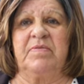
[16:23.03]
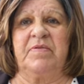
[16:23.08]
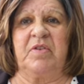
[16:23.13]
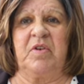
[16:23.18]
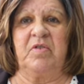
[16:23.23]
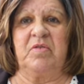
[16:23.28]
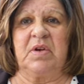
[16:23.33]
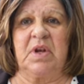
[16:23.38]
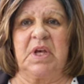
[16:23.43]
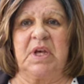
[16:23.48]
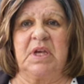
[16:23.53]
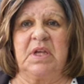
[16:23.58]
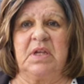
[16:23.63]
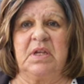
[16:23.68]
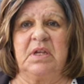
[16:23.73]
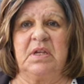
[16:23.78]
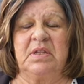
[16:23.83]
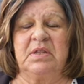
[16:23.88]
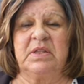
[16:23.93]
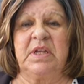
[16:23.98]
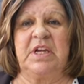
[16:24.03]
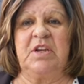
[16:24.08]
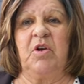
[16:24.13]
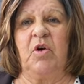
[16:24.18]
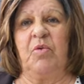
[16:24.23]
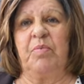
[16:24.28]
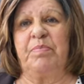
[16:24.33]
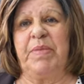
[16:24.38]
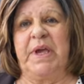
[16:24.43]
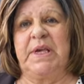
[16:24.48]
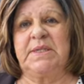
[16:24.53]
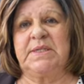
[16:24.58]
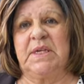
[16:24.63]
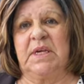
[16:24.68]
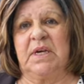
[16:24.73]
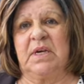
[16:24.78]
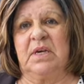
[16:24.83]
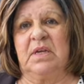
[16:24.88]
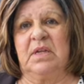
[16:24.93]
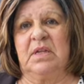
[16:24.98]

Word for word: fluently. They know basic.